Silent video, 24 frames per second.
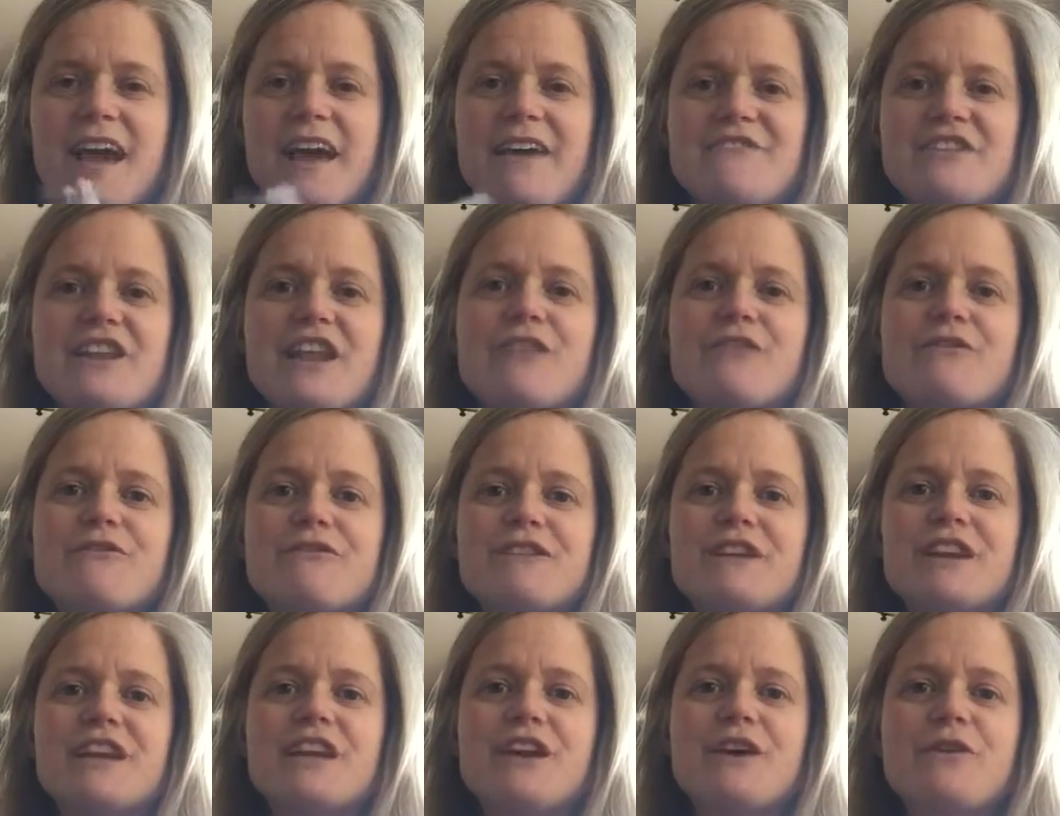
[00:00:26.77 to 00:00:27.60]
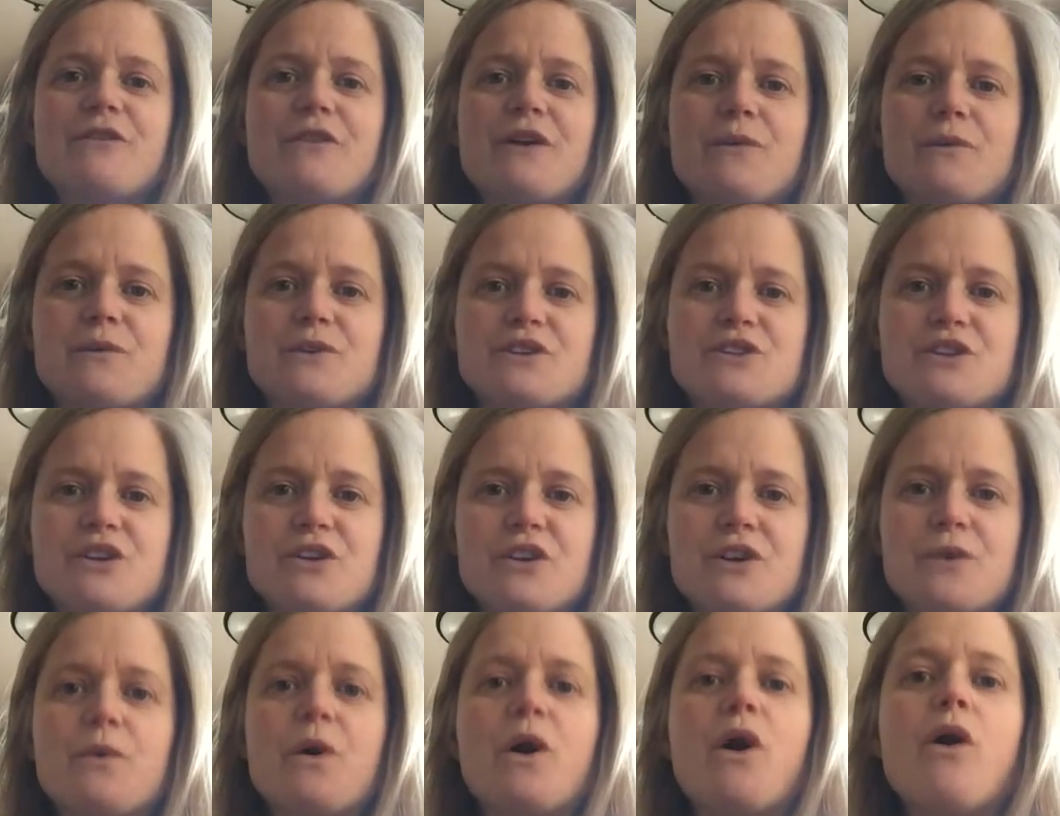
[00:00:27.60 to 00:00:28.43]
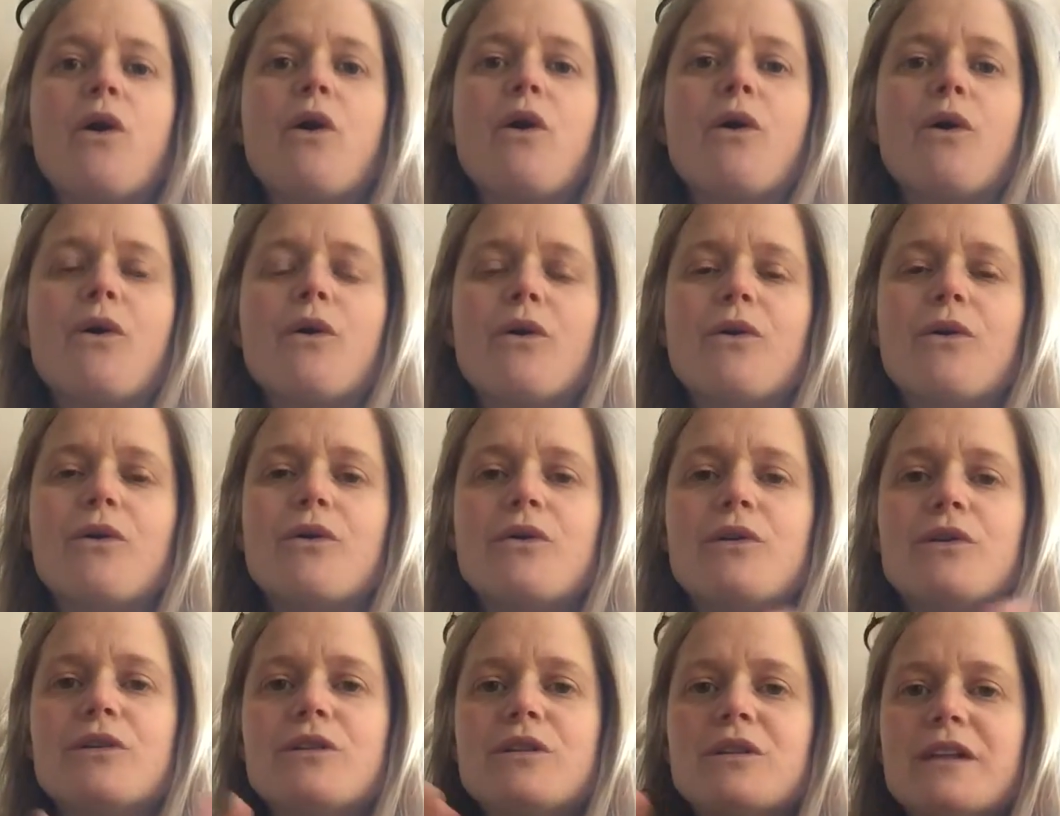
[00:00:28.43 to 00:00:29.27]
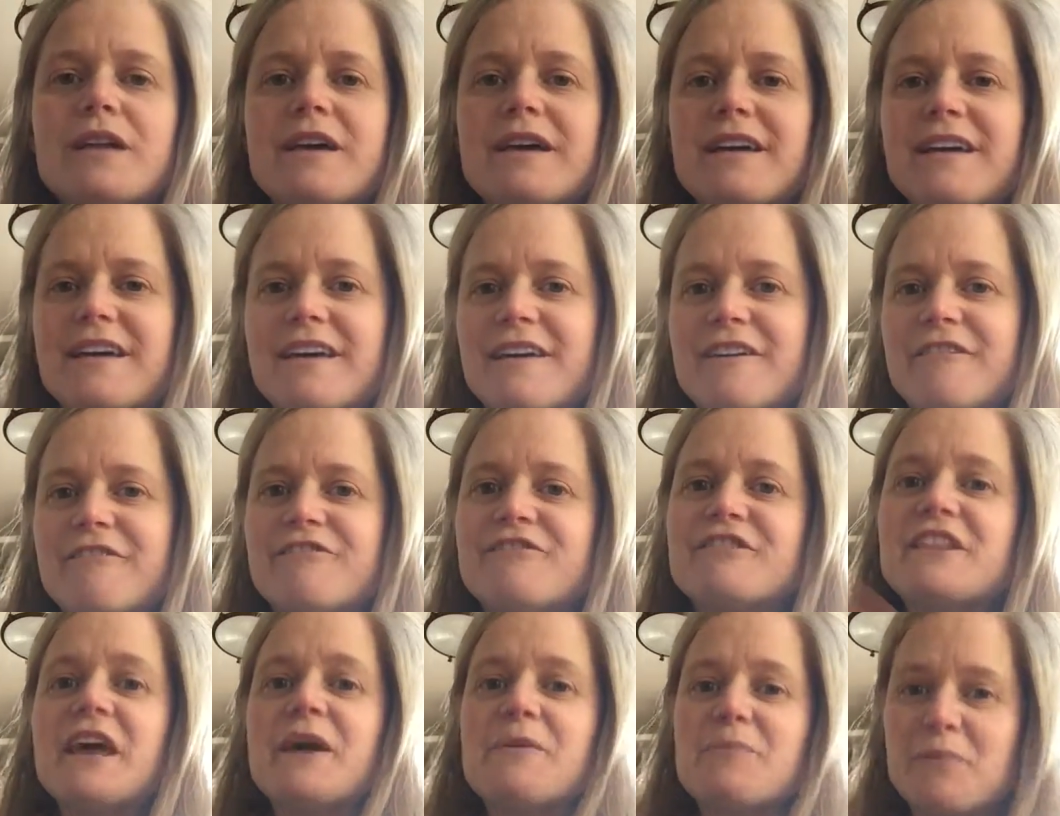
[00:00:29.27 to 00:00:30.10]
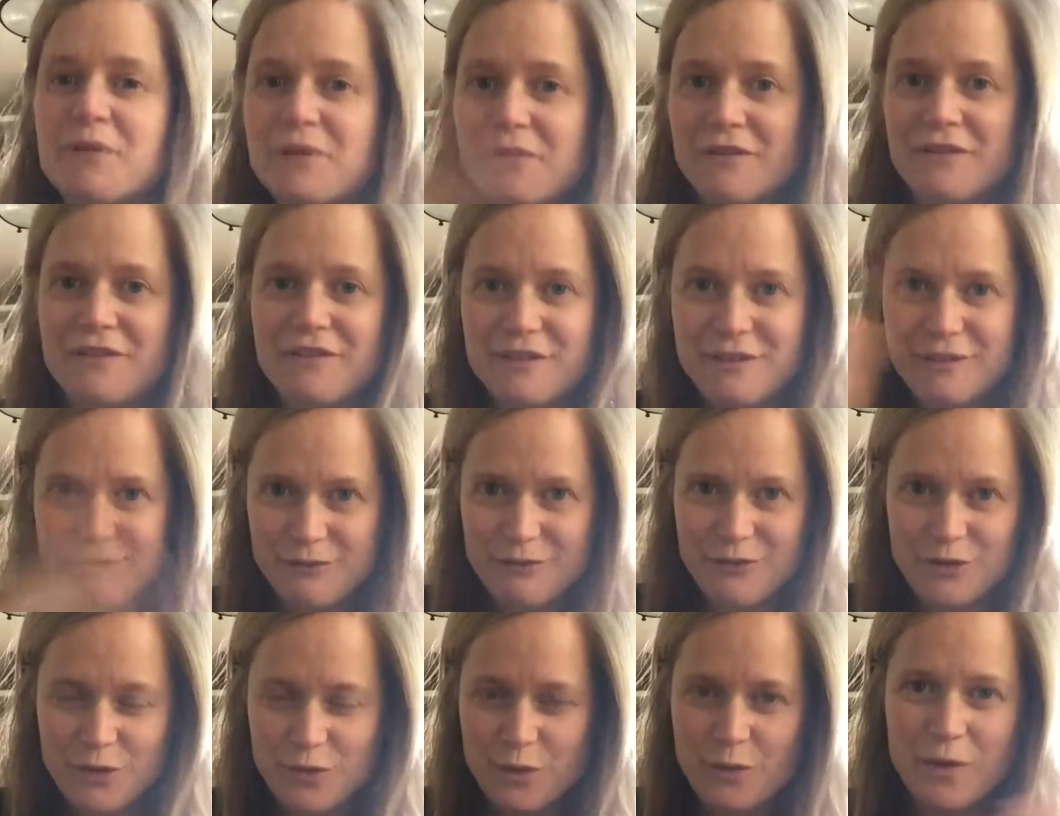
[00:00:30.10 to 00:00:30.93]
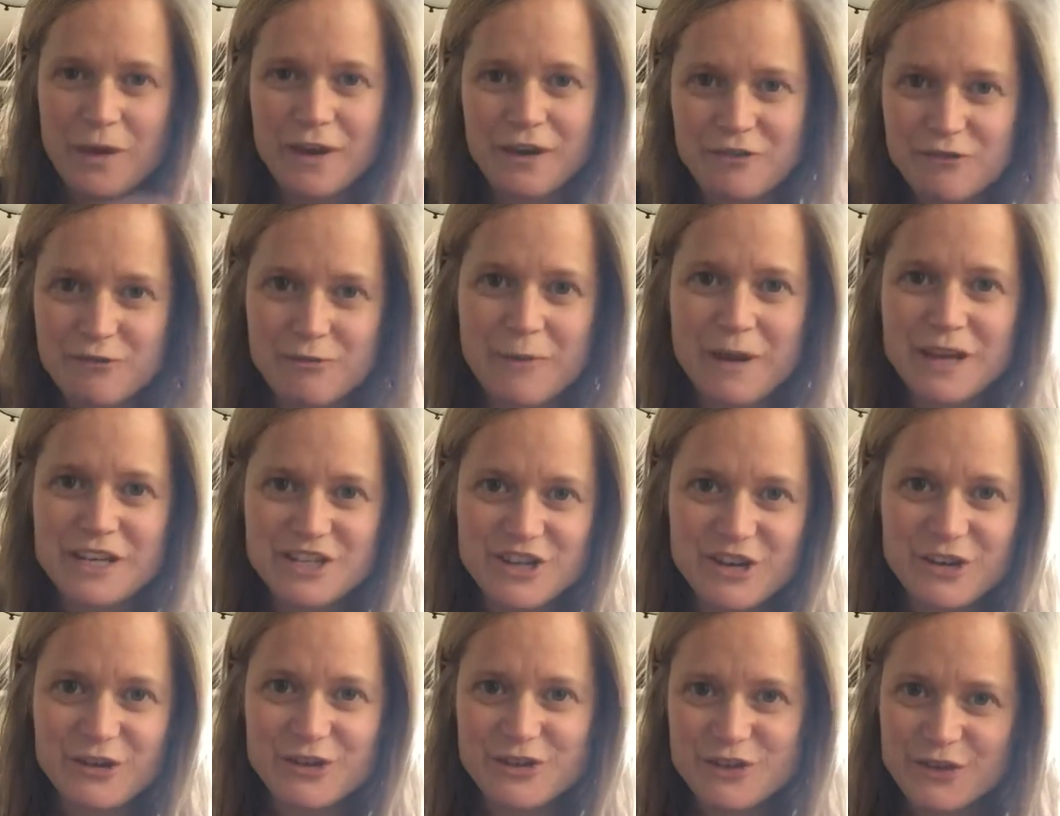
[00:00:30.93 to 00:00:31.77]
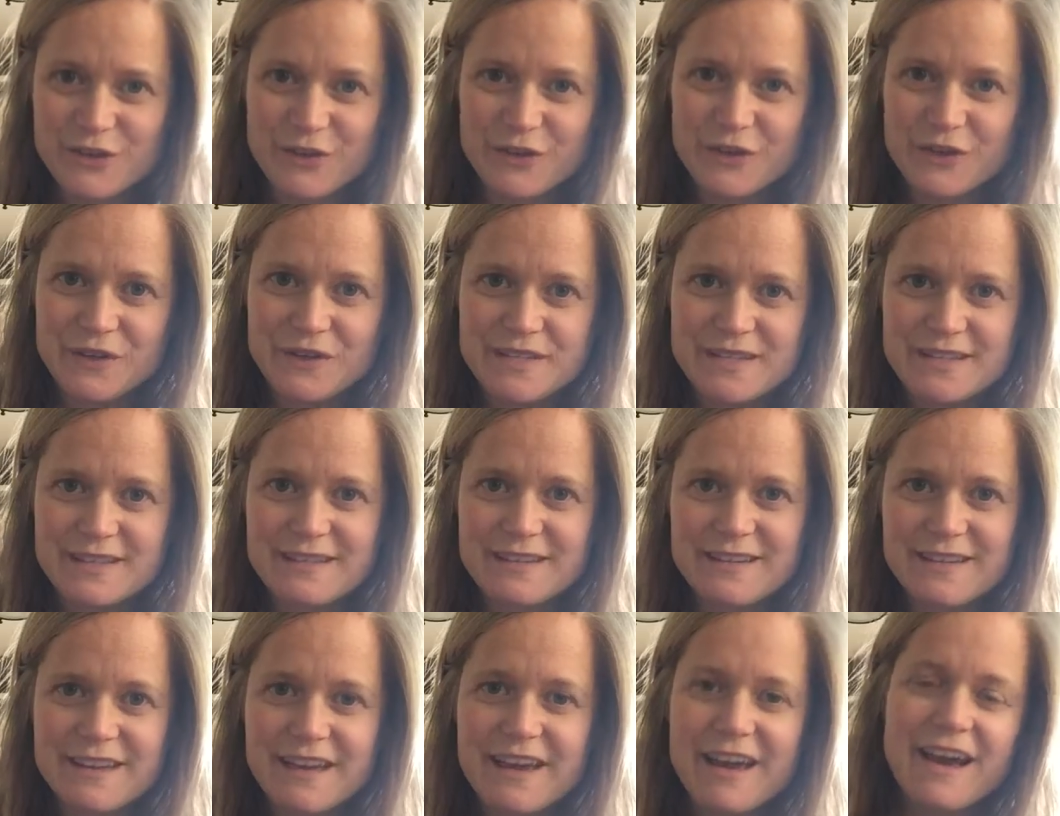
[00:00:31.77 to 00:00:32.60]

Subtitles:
I have another video that will show you a whole flip through one of my junk journals.